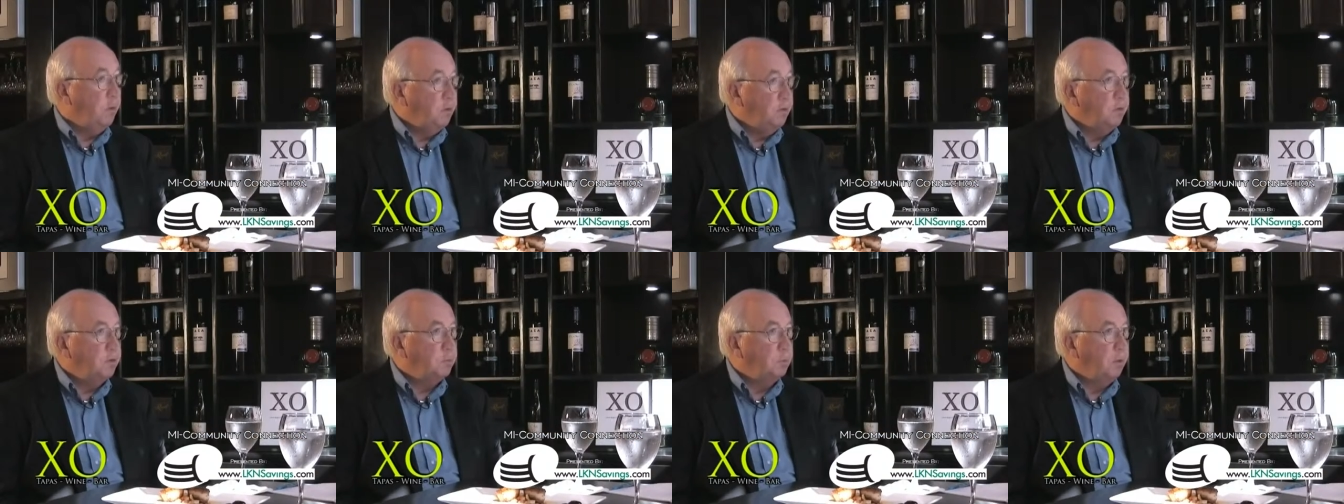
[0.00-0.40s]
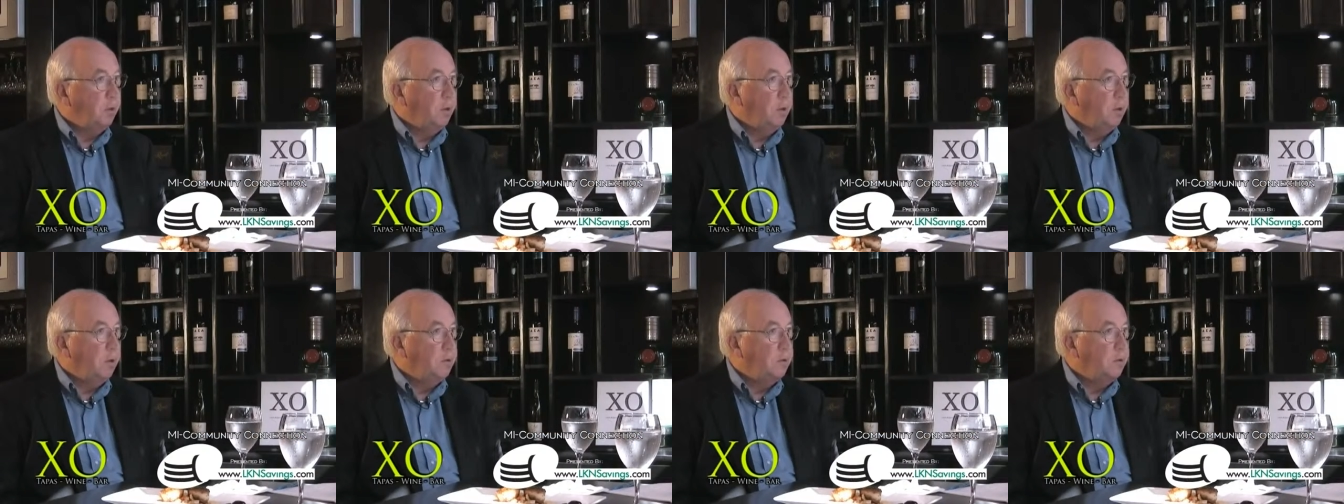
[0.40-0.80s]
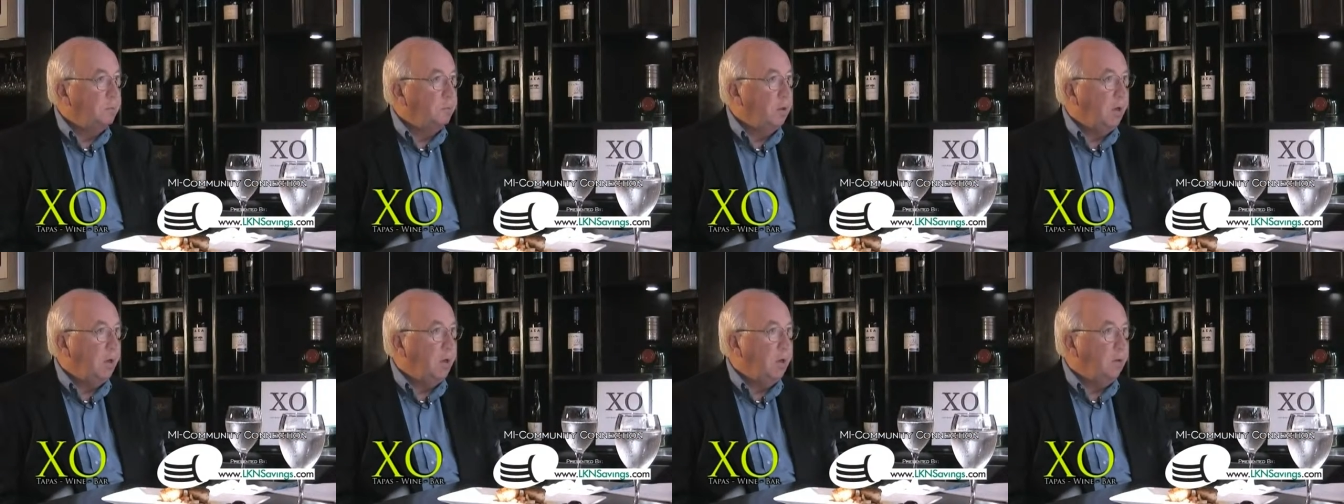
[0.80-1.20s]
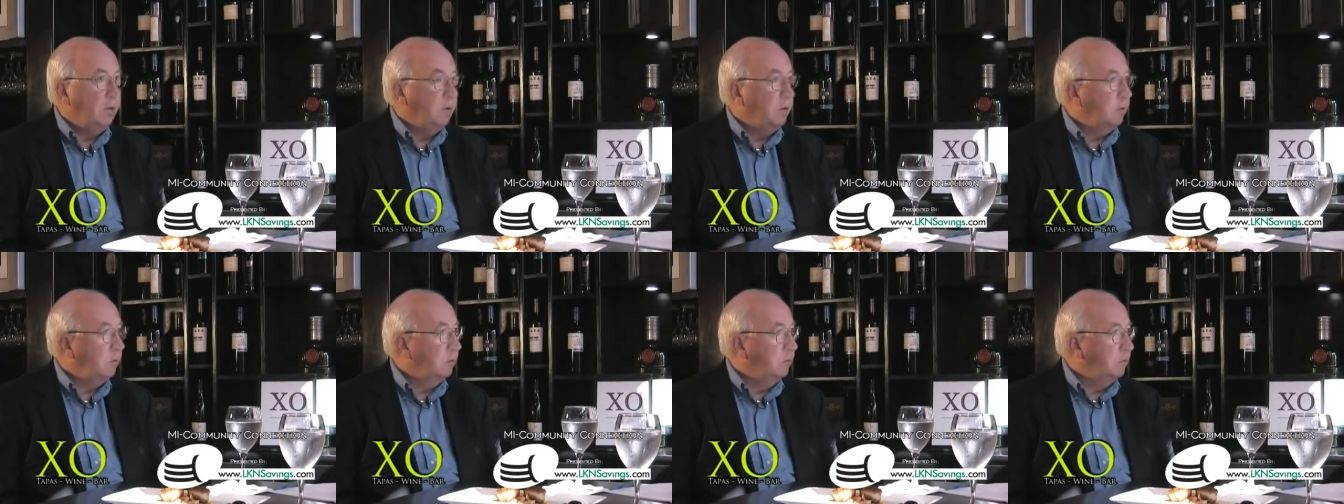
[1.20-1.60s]
been displaced by
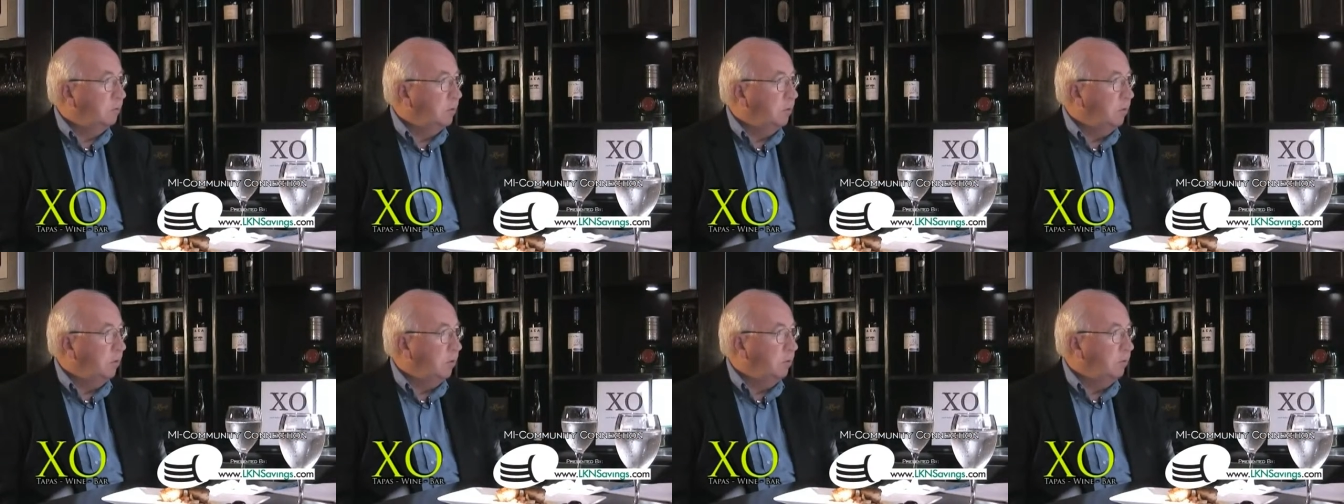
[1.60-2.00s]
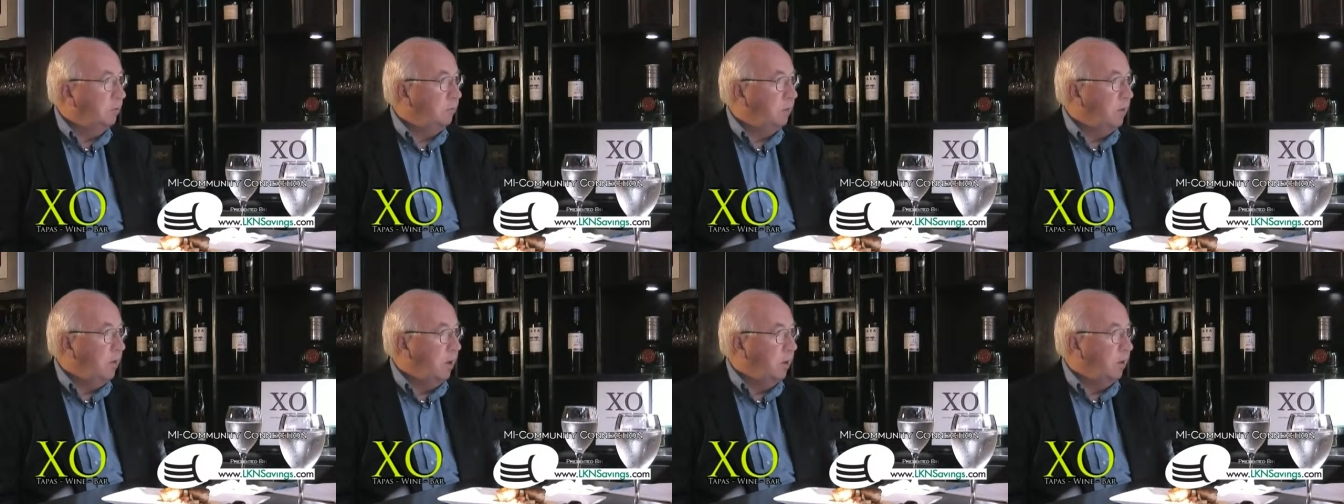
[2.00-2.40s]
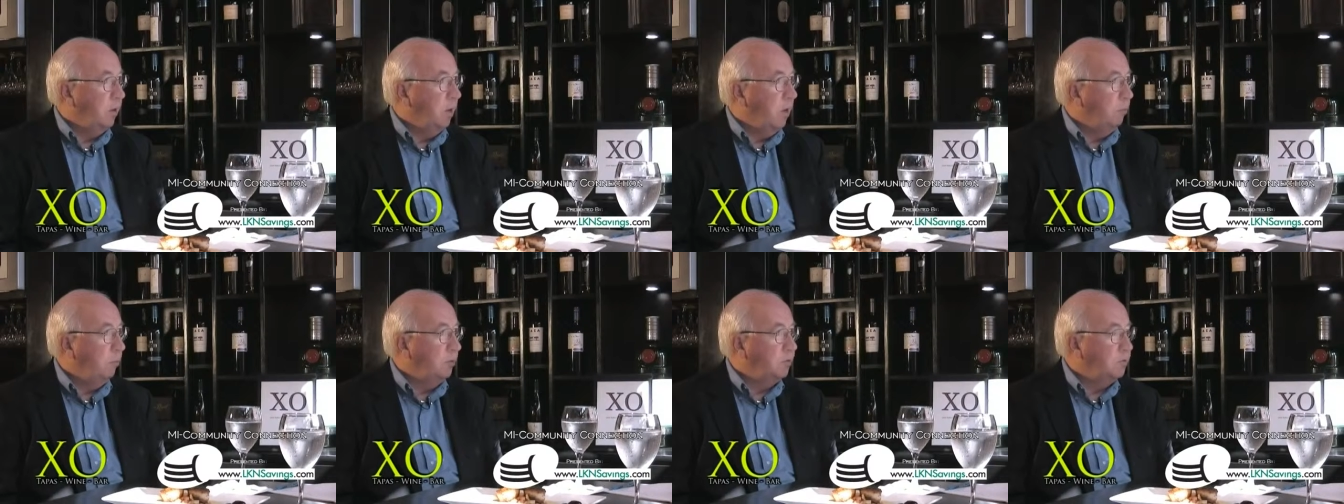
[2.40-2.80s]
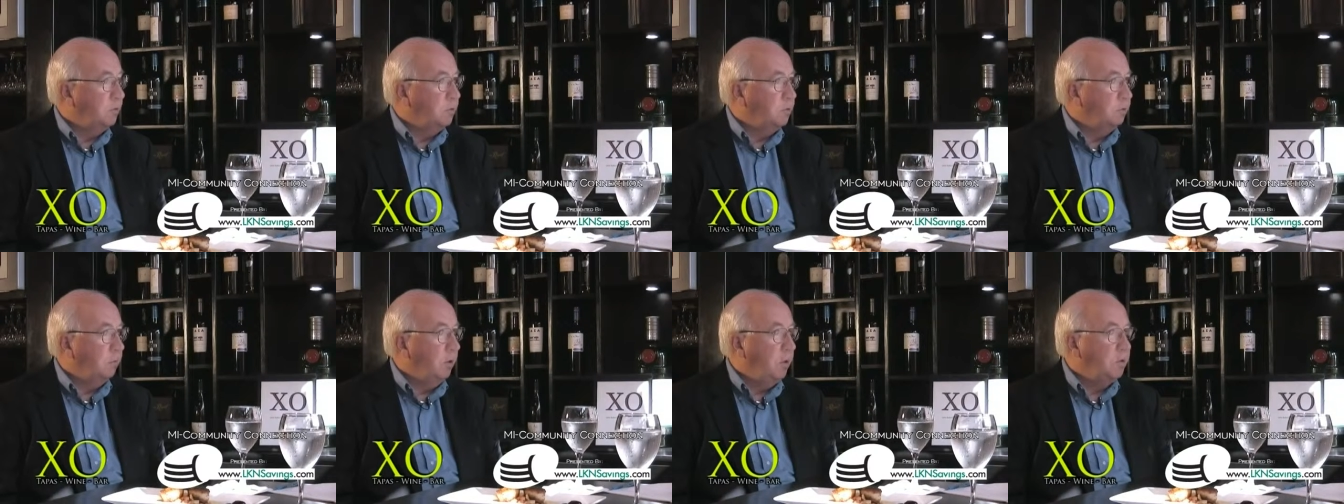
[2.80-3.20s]
the current economic
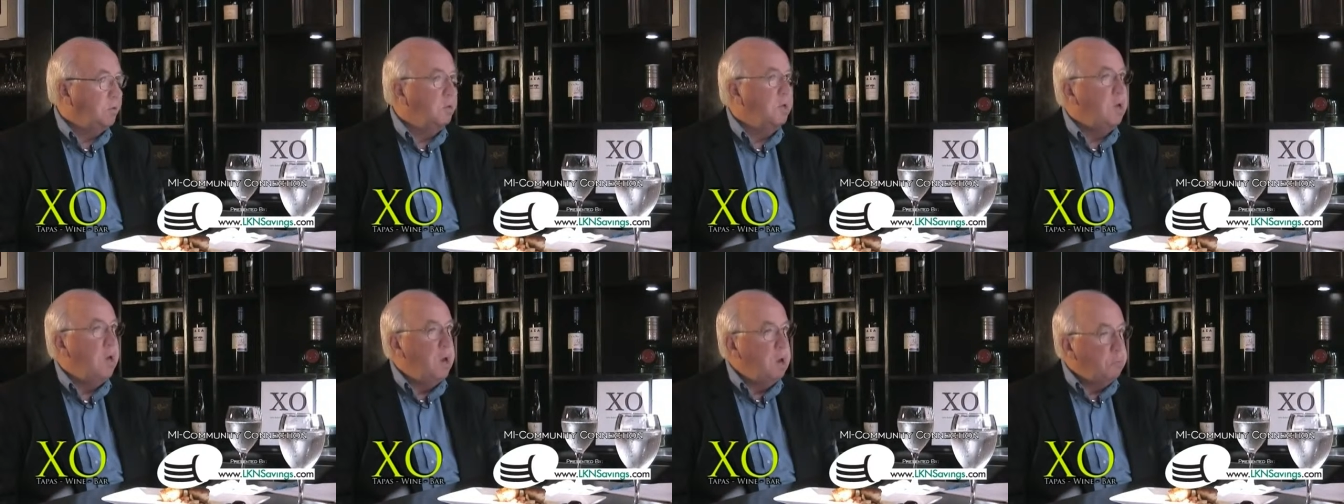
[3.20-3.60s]
situation